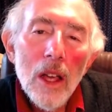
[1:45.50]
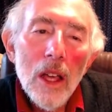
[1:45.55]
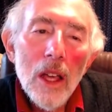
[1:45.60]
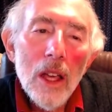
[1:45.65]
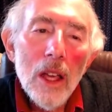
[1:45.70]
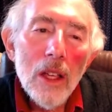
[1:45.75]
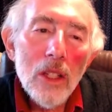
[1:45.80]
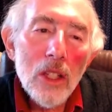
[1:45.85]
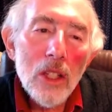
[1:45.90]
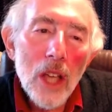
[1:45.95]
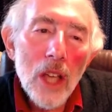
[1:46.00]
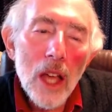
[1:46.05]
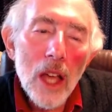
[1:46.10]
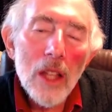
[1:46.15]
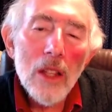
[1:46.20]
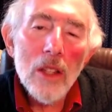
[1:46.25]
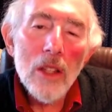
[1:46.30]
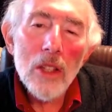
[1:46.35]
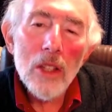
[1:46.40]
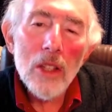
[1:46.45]
He's
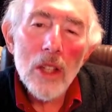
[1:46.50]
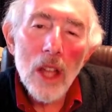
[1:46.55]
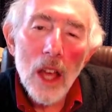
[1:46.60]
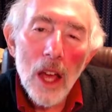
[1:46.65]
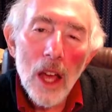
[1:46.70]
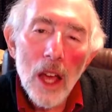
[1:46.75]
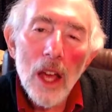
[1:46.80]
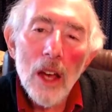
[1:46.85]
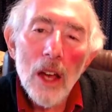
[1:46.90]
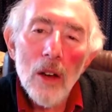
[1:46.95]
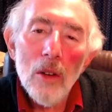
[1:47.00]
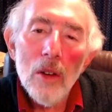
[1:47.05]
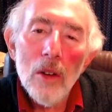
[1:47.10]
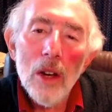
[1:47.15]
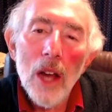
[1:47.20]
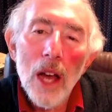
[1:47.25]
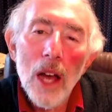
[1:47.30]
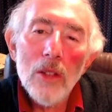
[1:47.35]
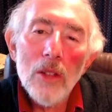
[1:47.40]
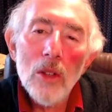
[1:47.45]
sentenced to hell
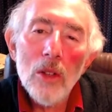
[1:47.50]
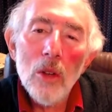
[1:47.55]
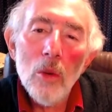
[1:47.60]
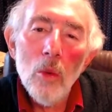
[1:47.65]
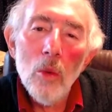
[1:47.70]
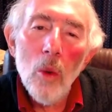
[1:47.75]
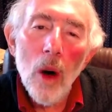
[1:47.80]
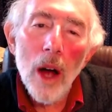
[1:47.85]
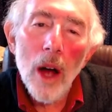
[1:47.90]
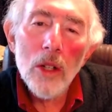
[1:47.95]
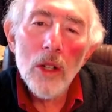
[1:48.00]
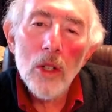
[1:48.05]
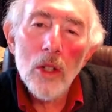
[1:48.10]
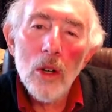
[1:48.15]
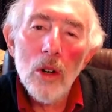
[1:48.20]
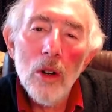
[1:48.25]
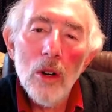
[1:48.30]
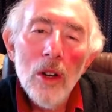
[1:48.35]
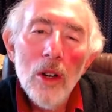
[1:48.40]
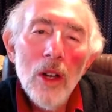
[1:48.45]
and has to watch
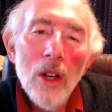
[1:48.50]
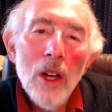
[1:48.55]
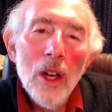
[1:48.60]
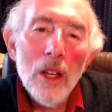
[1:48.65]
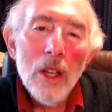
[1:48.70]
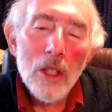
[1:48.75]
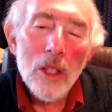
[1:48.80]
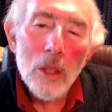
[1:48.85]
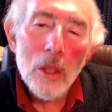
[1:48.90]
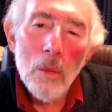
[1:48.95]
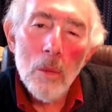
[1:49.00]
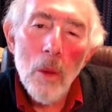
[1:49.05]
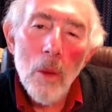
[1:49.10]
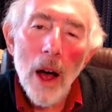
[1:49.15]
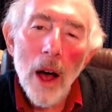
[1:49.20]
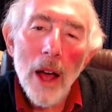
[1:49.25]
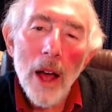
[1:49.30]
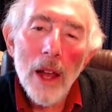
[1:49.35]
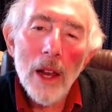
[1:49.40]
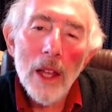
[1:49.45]
her
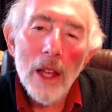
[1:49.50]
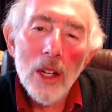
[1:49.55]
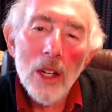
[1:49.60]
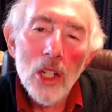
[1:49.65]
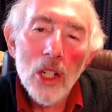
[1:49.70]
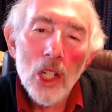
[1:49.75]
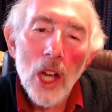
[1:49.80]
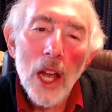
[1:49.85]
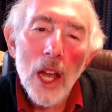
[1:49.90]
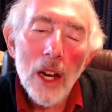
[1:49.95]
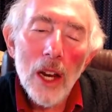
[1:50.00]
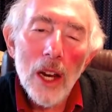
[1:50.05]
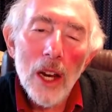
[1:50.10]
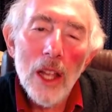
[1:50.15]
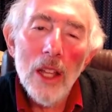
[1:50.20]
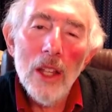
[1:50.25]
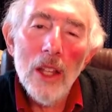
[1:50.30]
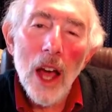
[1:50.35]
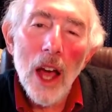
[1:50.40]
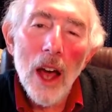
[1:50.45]
smiling
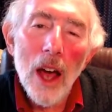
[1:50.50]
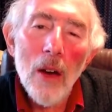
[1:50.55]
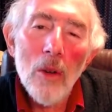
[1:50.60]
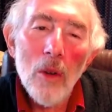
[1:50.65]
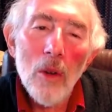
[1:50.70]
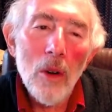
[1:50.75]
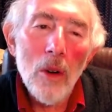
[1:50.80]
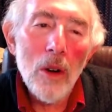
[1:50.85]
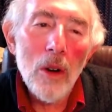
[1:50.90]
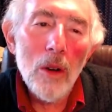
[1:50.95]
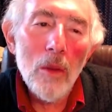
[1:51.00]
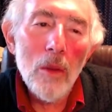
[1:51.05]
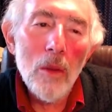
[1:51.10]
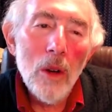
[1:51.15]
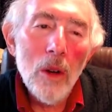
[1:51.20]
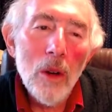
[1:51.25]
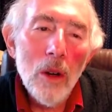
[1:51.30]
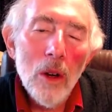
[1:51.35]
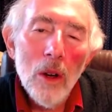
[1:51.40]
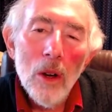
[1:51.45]
gently down on him
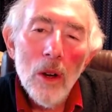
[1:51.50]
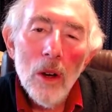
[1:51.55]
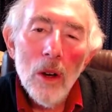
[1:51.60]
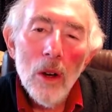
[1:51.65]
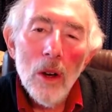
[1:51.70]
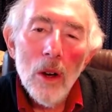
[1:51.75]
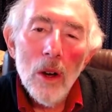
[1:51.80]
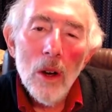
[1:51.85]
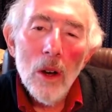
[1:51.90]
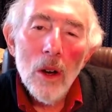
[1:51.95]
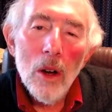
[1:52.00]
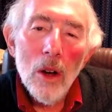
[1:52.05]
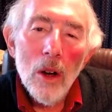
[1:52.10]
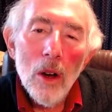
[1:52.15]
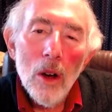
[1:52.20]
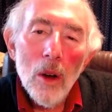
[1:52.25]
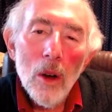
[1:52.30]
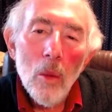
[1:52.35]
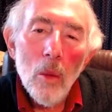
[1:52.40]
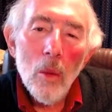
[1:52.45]

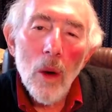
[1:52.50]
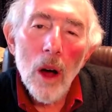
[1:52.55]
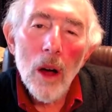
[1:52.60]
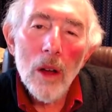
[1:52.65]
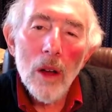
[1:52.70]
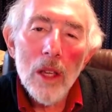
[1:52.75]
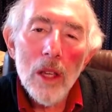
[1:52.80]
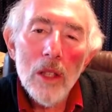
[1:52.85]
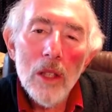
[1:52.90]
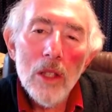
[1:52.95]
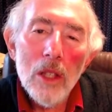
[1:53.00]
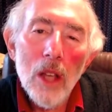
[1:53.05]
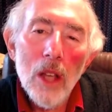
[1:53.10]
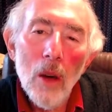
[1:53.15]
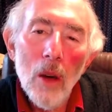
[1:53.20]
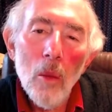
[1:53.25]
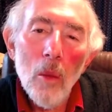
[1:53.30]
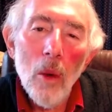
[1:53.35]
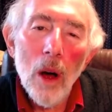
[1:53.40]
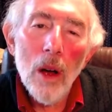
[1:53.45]
while he's
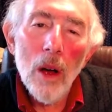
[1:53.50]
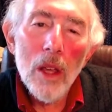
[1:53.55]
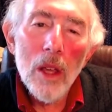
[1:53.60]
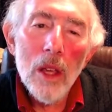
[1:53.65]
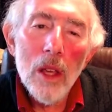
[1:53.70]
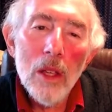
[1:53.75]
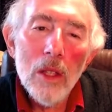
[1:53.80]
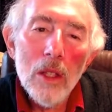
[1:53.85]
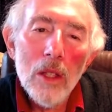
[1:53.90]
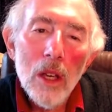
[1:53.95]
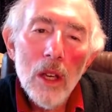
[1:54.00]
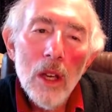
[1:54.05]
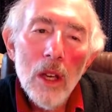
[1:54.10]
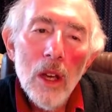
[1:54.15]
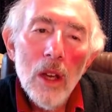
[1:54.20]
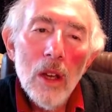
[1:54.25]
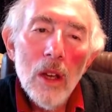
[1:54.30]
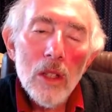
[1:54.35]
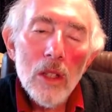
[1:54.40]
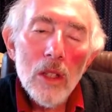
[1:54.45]

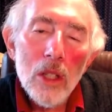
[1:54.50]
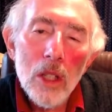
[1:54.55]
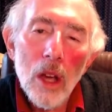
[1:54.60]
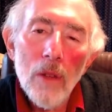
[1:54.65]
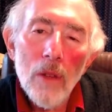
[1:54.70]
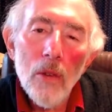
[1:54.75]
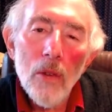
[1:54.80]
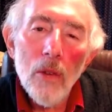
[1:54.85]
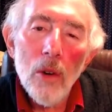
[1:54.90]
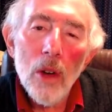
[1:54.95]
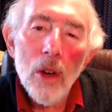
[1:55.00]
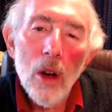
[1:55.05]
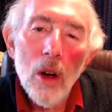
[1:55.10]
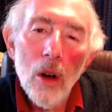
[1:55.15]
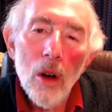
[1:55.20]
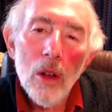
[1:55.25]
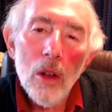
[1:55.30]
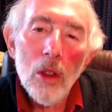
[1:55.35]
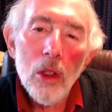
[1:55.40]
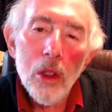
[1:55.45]
suffering
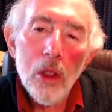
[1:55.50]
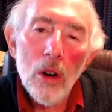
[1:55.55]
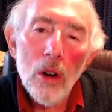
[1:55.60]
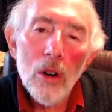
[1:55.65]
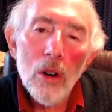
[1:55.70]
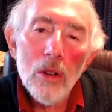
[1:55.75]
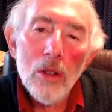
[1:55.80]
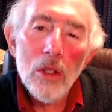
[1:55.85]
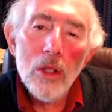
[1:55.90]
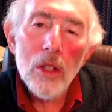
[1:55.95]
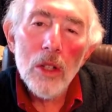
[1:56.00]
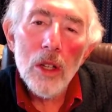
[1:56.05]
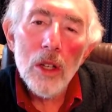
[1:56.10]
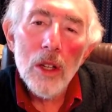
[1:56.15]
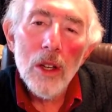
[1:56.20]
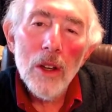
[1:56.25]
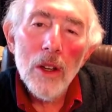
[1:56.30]
thirst,